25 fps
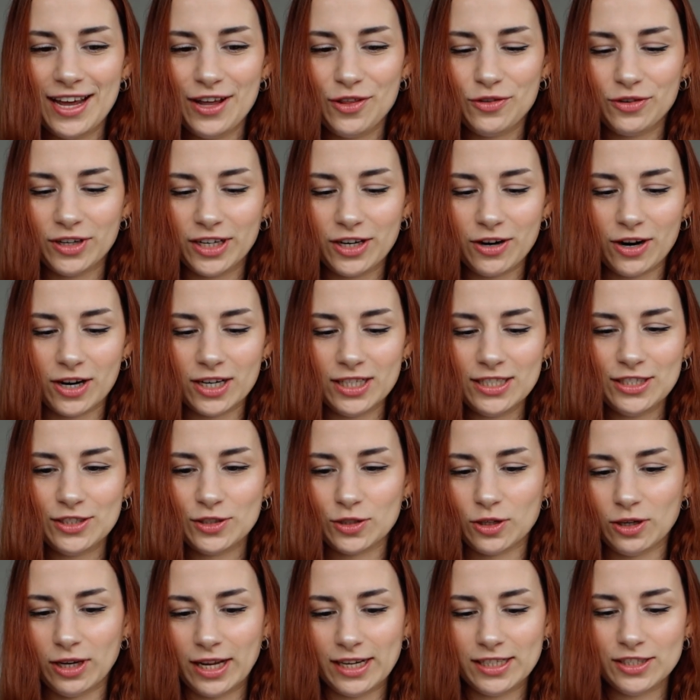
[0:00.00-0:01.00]
three cards.
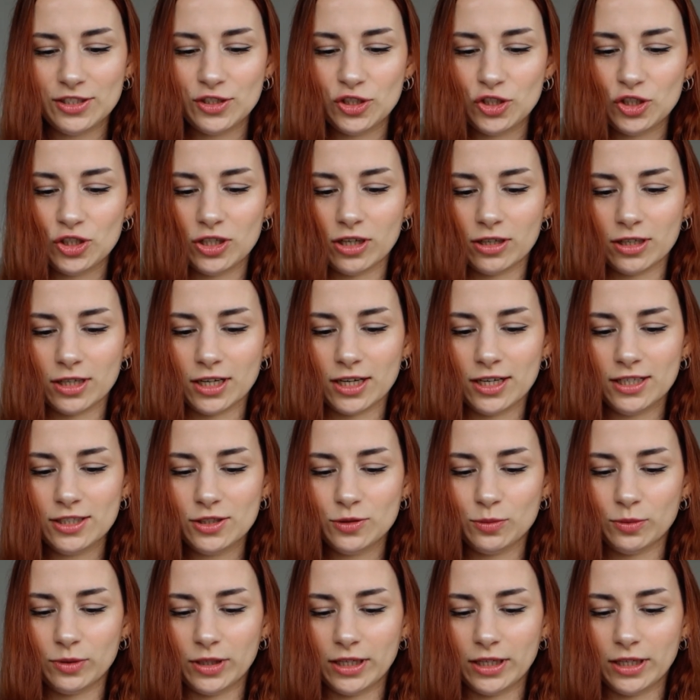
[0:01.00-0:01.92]
So let's start.